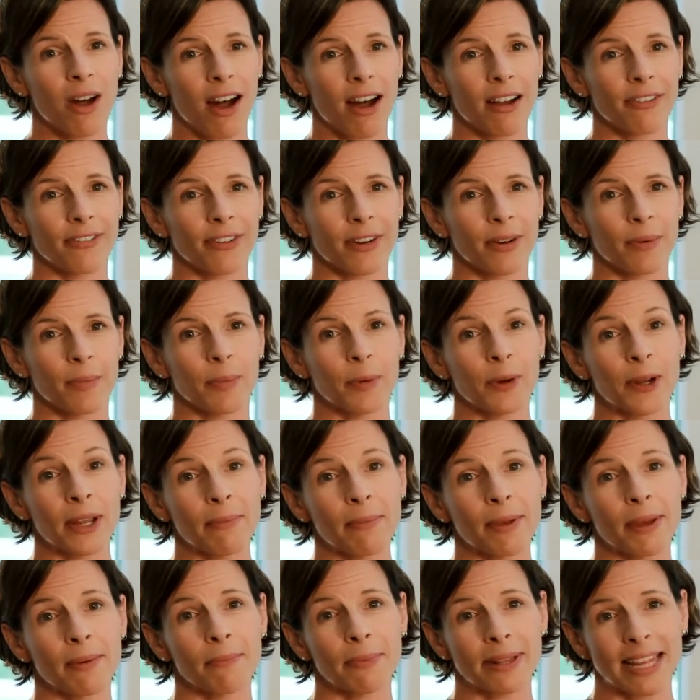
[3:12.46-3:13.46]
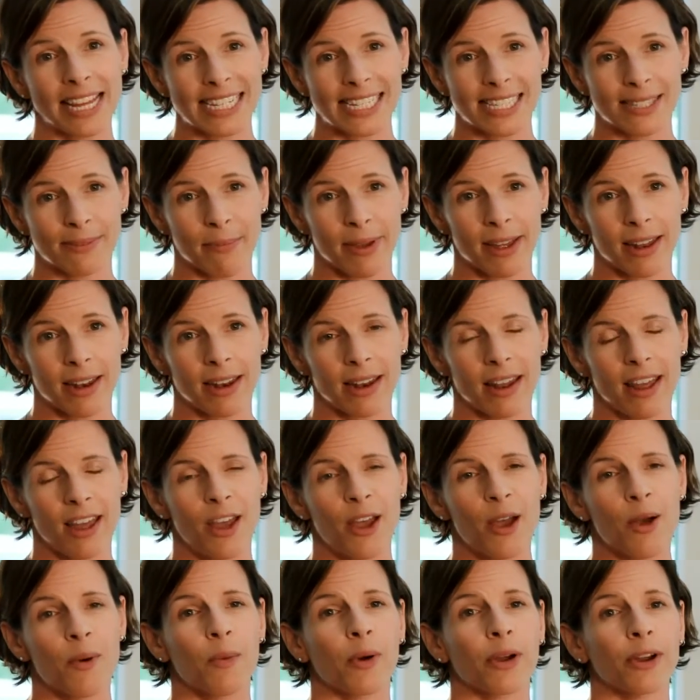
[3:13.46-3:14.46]
offer premium
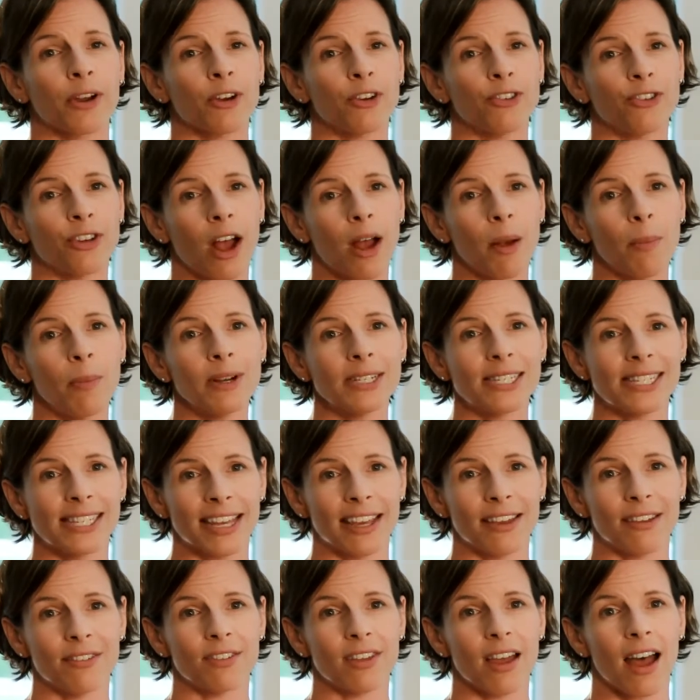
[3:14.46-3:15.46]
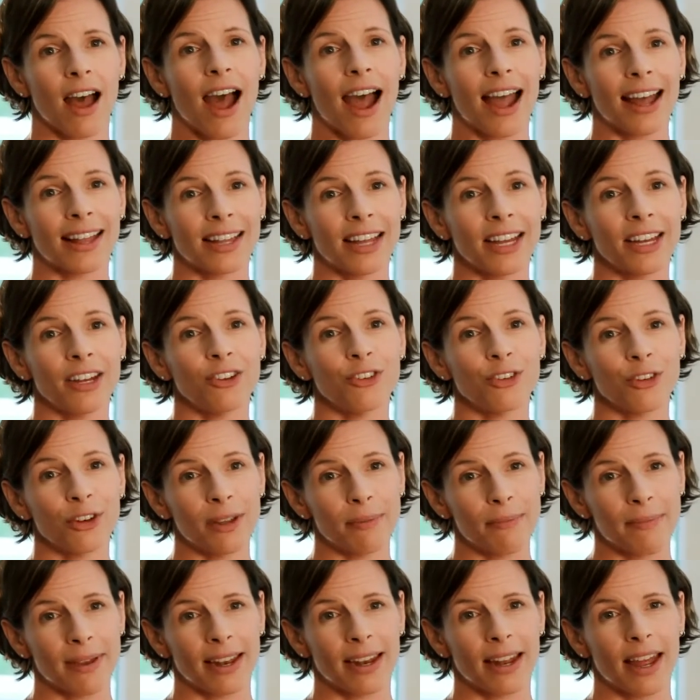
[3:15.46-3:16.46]
placement, where your job receives a highlighted
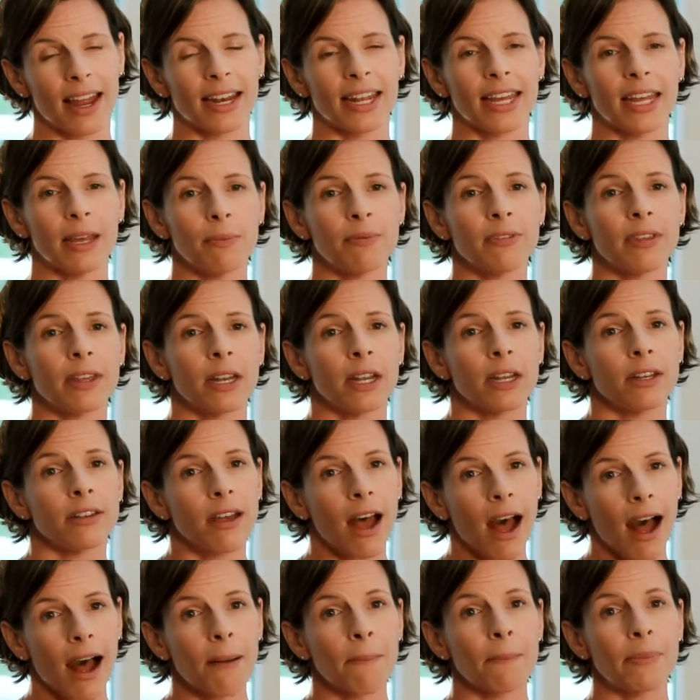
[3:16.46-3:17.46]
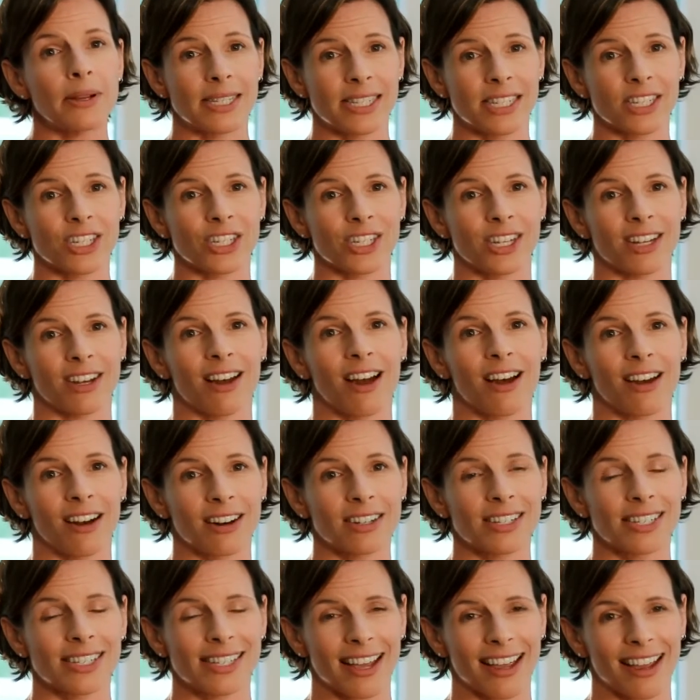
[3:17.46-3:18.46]
treatment and keeps it in a top position on
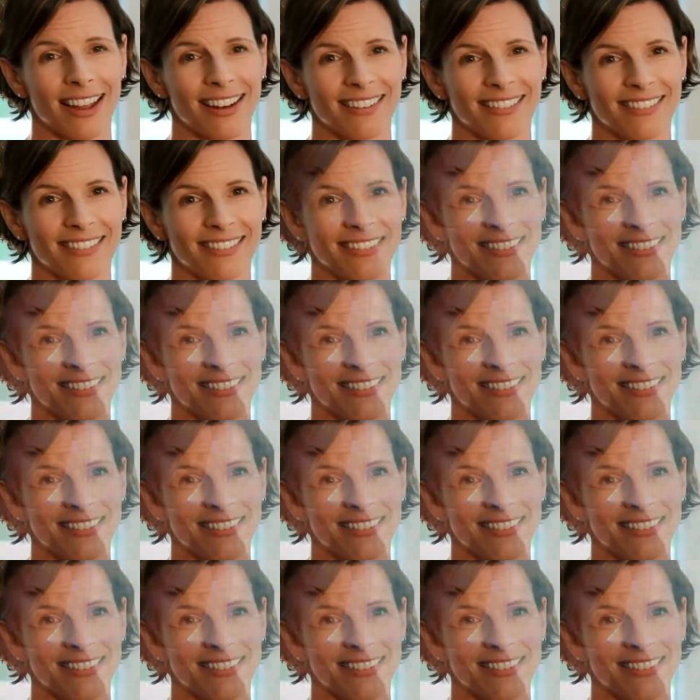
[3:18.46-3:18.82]
our site.